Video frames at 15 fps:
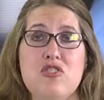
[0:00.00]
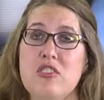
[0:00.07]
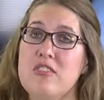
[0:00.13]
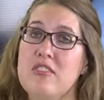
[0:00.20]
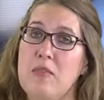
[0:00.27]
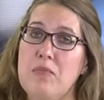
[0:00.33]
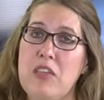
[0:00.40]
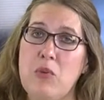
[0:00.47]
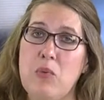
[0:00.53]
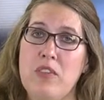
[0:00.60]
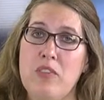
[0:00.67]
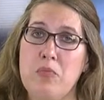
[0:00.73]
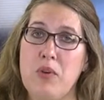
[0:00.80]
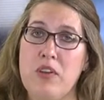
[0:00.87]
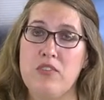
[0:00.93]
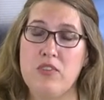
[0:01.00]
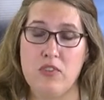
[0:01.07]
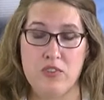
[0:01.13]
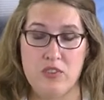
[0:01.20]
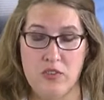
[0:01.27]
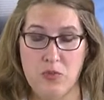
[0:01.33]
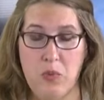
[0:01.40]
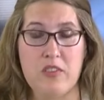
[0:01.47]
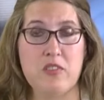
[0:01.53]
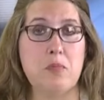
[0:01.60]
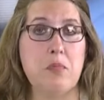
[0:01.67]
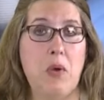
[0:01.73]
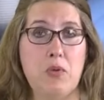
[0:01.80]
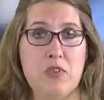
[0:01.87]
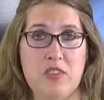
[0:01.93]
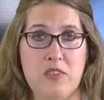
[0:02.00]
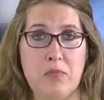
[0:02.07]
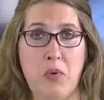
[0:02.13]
Just something with bristles is what's most